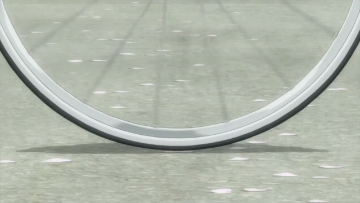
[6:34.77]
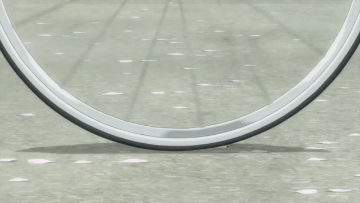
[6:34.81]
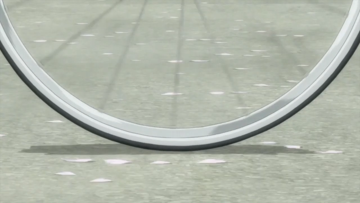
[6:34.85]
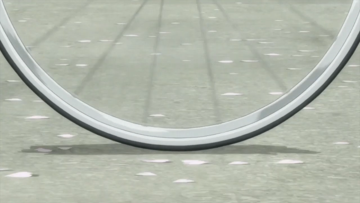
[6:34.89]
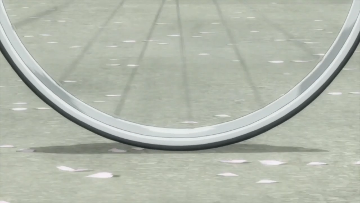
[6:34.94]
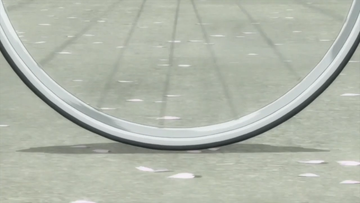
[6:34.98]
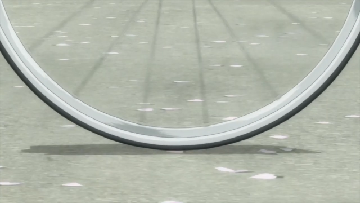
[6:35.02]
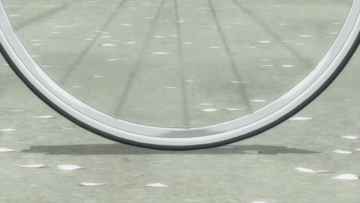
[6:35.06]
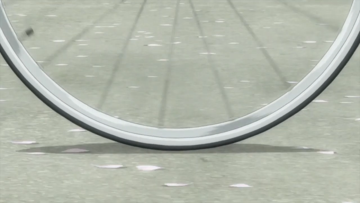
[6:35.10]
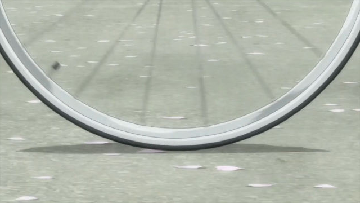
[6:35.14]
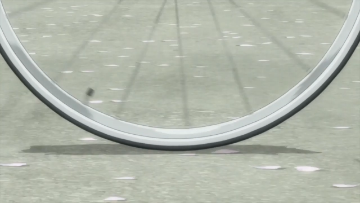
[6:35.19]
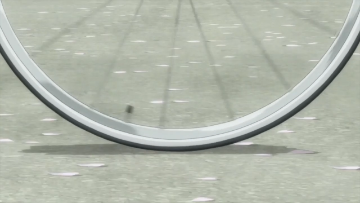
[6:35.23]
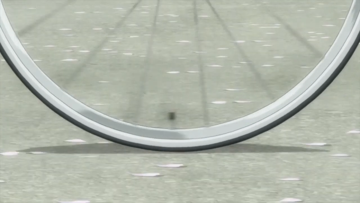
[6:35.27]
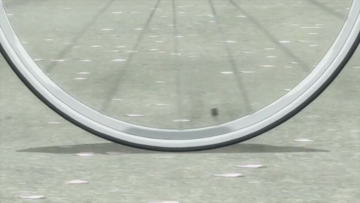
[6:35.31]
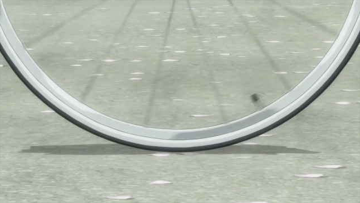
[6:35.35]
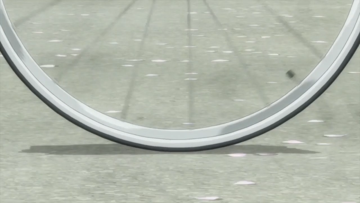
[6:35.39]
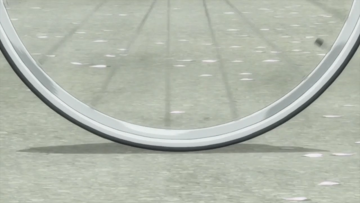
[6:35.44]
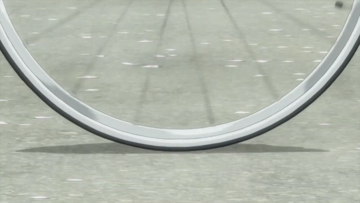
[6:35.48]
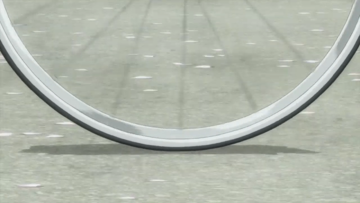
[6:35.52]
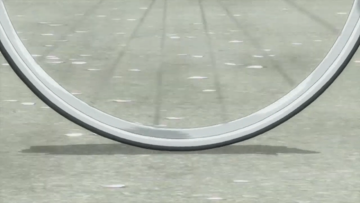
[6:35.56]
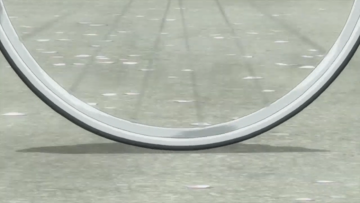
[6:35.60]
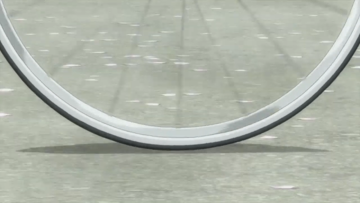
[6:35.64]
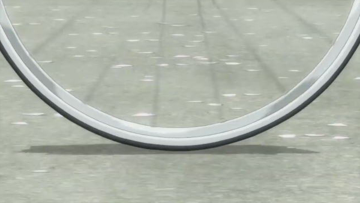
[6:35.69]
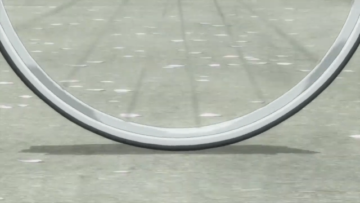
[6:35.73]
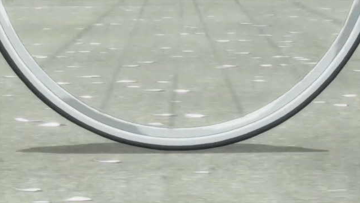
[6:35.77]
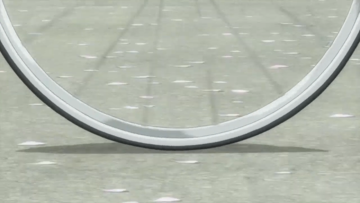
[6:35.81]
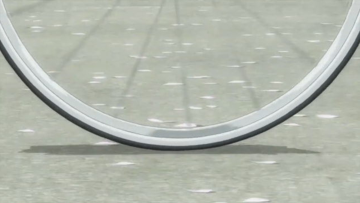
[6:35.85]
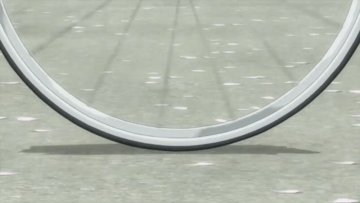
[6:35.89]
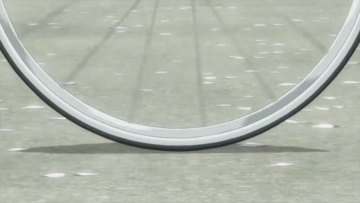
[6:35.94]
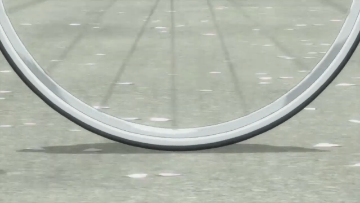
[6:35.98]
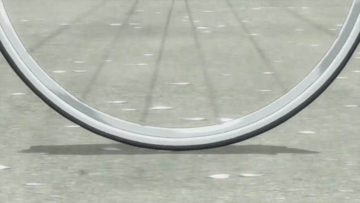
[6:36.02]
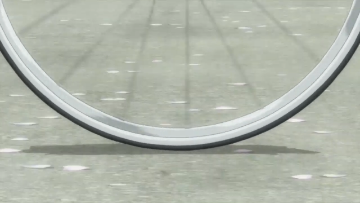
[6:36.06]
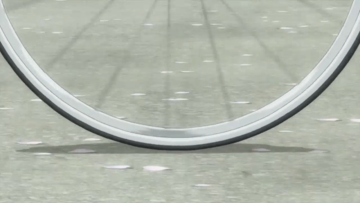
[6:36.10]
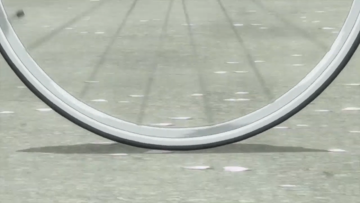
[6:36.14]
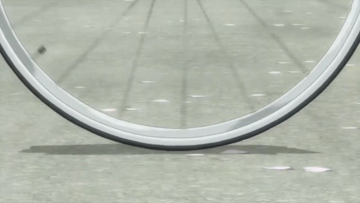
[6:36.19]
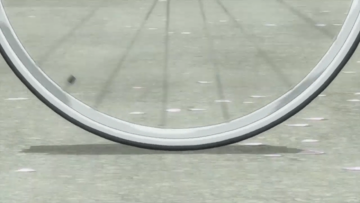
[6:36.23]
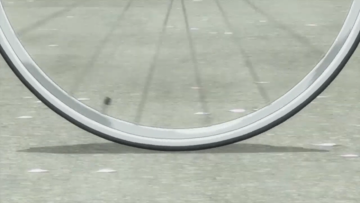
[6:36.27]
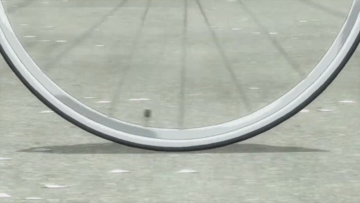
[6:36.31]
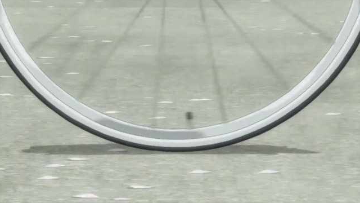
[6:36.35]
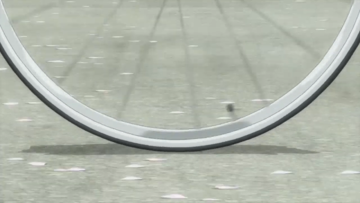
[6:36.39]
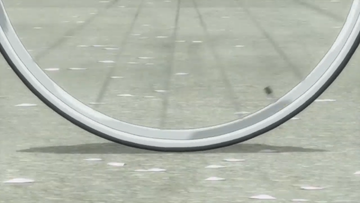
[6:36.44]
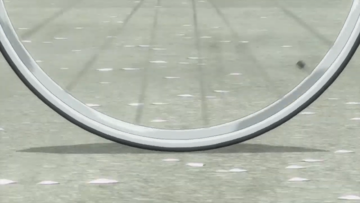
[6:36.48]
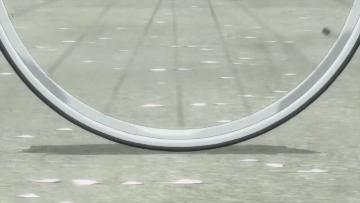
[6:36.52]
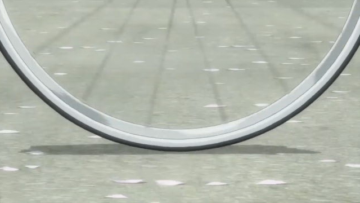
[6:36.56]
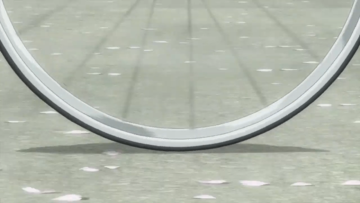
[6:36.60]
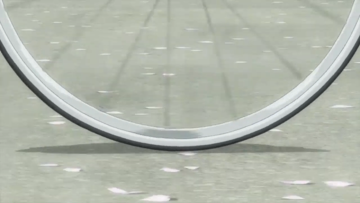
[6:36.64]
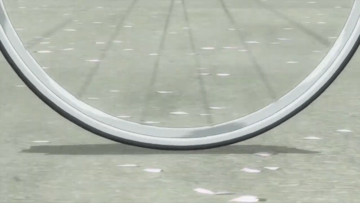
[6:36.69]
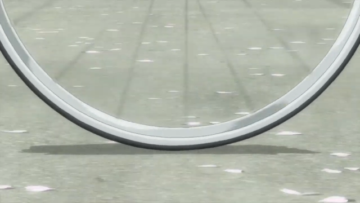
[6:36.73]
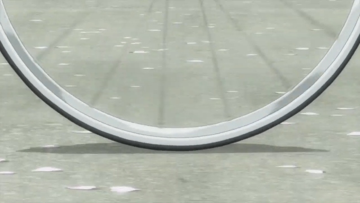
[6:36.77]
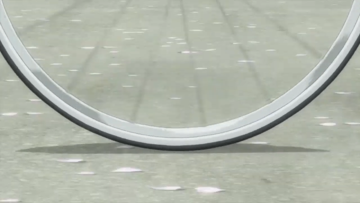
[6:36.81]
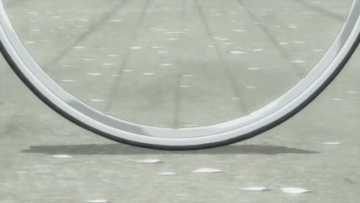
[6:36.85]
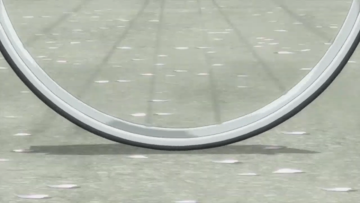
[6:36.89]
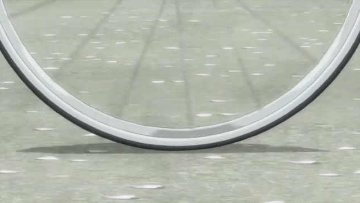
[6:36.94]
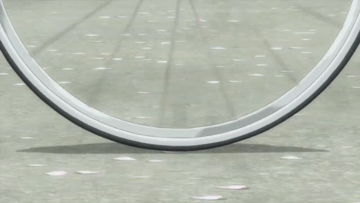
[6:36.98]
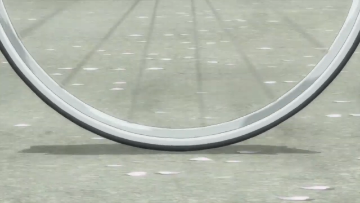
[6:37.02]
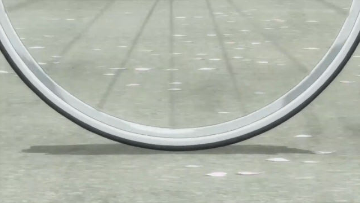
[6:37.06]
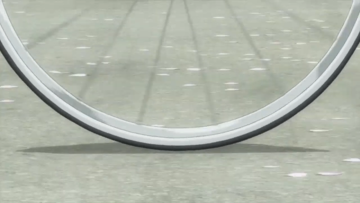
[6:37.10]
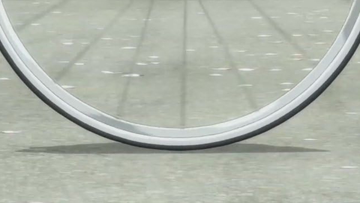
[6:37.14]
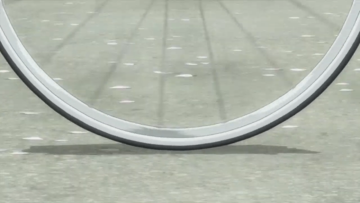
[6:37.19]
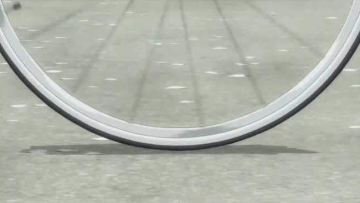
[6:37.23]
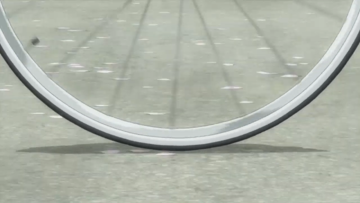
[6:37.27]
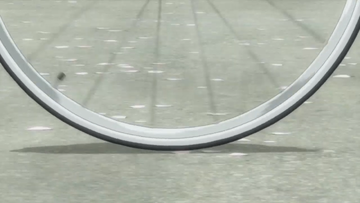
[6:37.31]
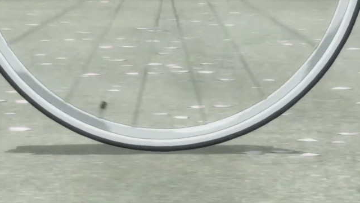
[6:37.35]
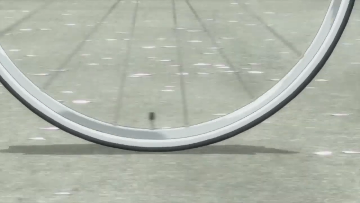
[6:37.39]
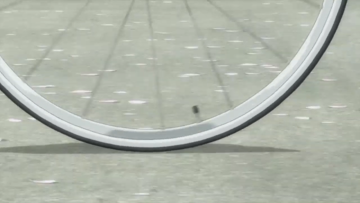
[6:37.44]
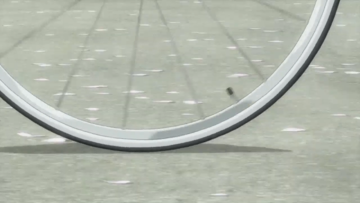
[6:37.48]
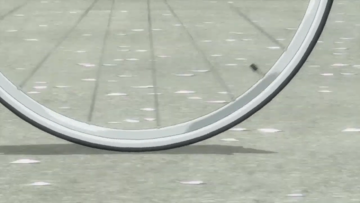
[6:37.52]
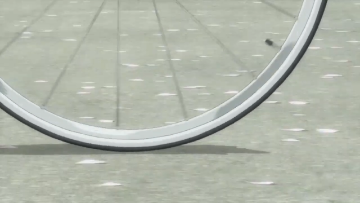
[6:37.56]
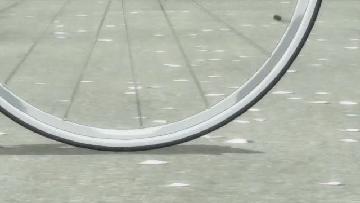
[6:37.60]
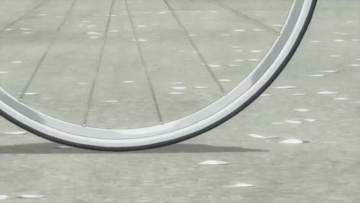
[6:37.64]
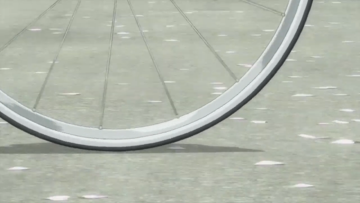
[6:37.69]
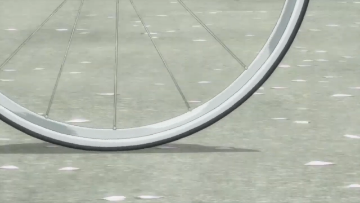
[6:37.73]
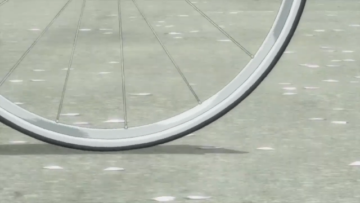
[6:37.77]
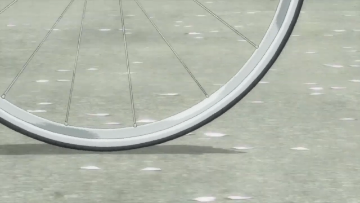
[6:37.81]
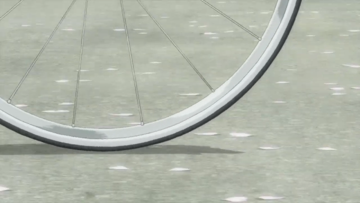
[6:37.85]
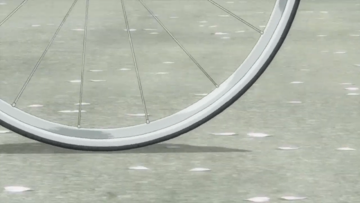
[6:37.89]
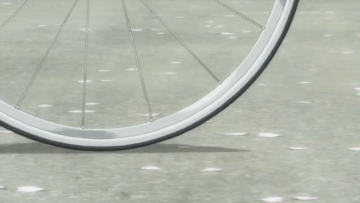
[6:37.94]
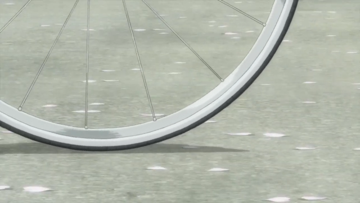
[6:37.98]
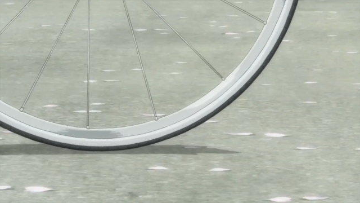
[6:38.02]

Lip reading: [unreadable: no face in view]